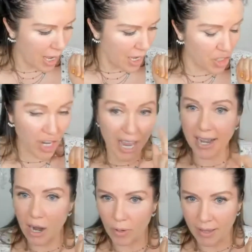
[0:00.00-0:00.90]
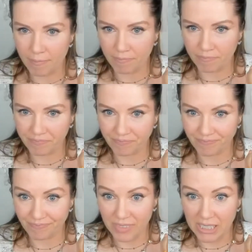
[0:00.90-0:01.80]
Shaharawi,
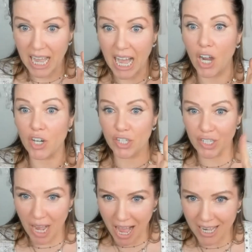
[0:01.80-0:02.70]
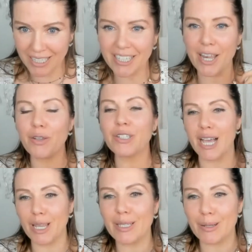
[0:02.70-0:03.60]
her son. Can you
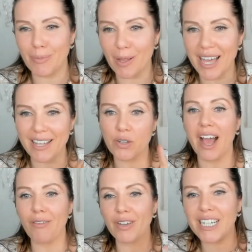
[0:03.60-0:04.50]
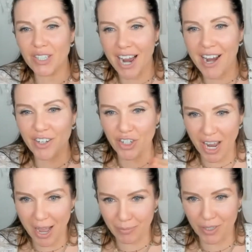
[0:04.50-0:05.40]
tell us about that? You have an entire
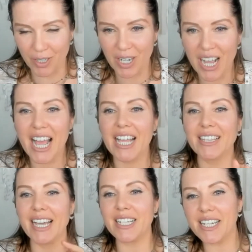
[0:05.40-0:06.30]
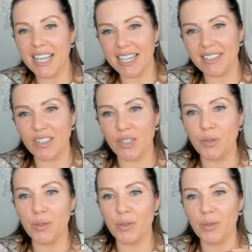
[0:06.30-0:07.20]
chapter dedicated
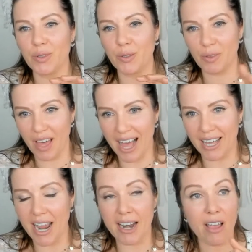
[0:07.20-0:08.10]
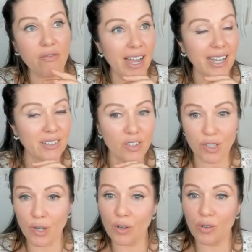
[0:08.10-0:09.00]
to that, and I find it
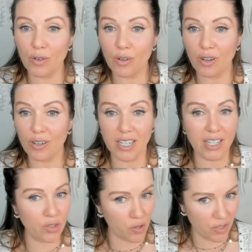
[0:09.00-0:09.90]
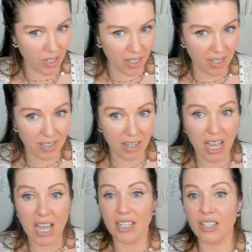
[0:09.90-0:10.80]
so interesting.
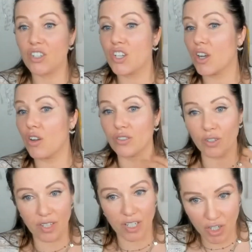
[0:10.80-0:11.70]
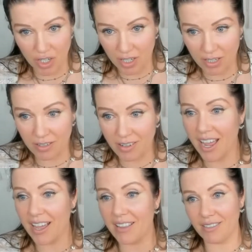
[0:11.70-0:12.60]
Such a contradiction.
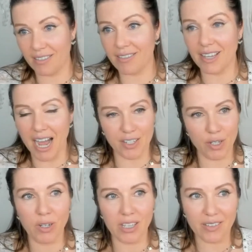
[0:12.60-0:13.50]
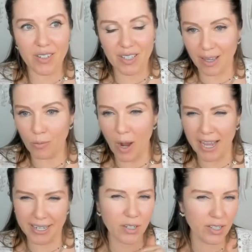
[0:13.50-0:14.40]
And guys, you will understand why.
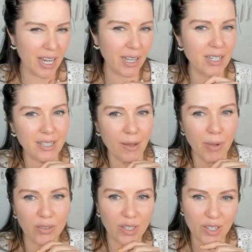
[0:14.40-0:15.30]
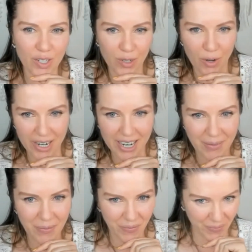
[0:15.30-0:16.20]
Can you tell us about this story?